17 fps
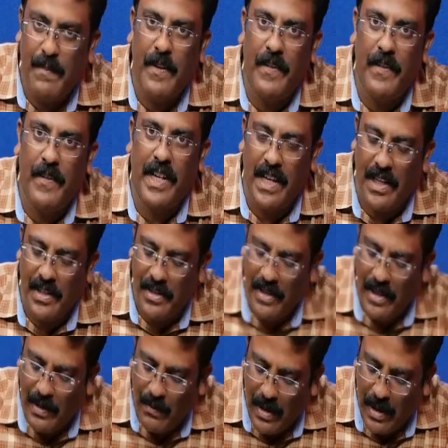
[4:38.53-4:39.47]
but we are
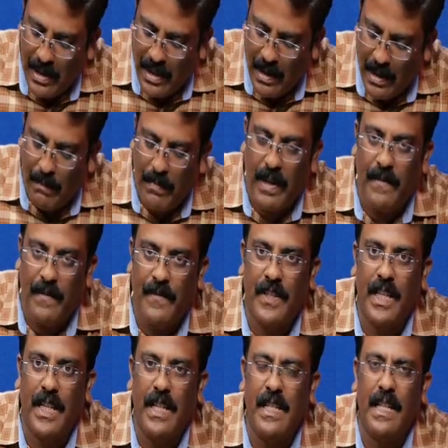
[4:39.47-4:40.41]
considering only the number of
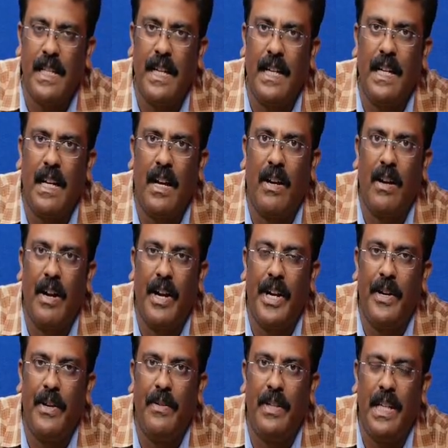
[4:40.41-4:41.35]
cells, and
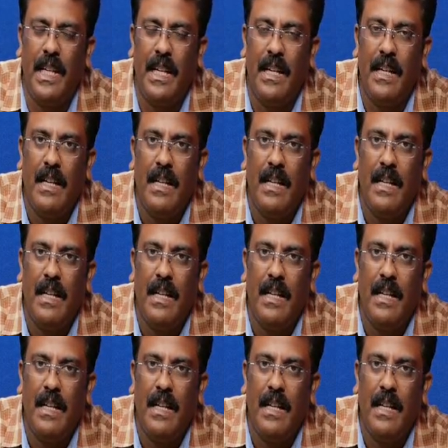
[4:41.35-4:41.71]
according to the